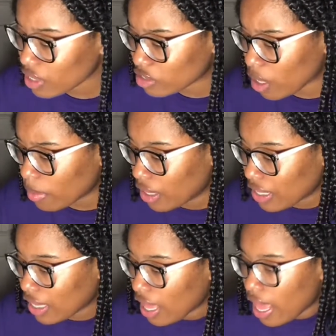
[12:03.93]
So I would
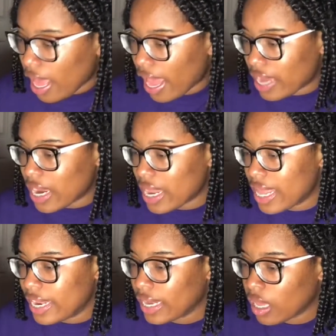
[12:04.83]
look at it,
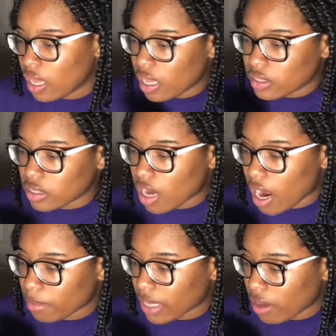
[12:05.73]
and the
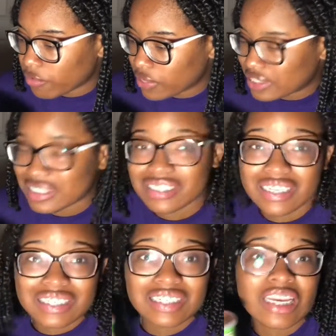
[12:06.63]
carb count for this is
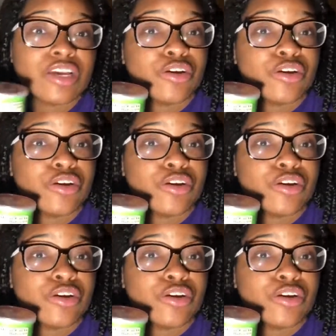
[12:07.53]
16